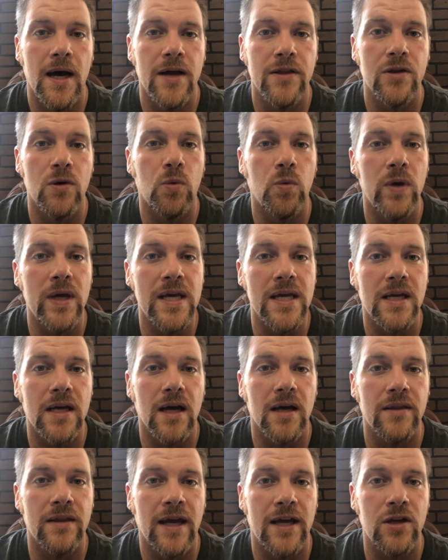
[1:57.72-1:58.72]
the
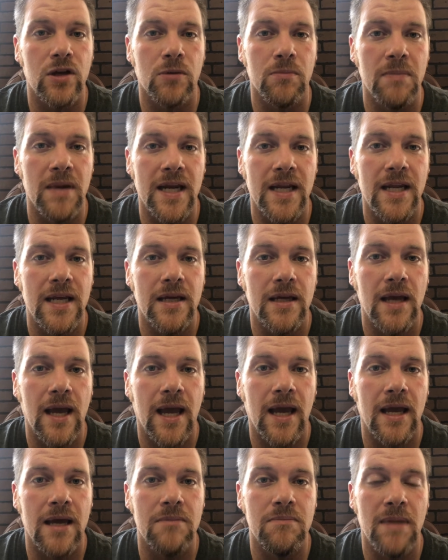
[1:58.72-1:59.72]
week that you're meeting,
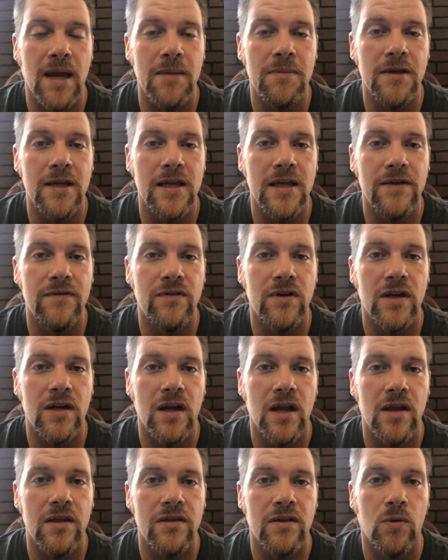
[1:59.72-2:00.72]
and maybe
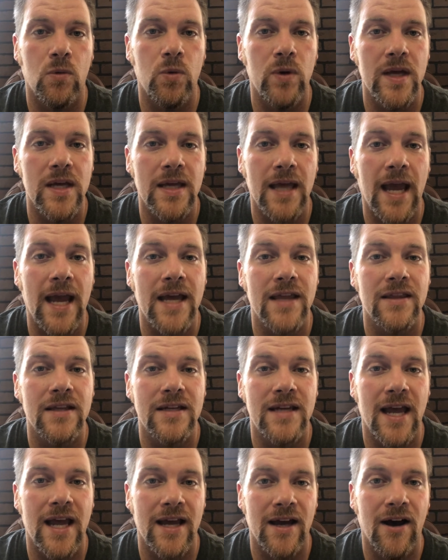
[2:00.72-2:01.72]
even the week and
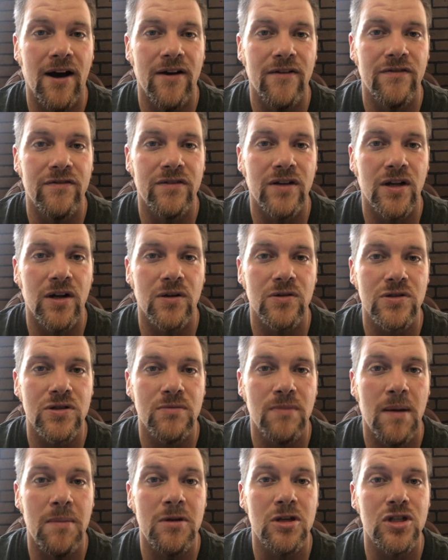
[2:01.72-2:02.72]
the day of.
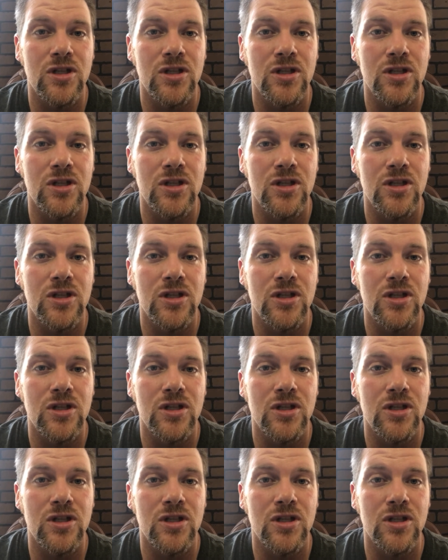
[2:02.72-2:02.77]
So maybe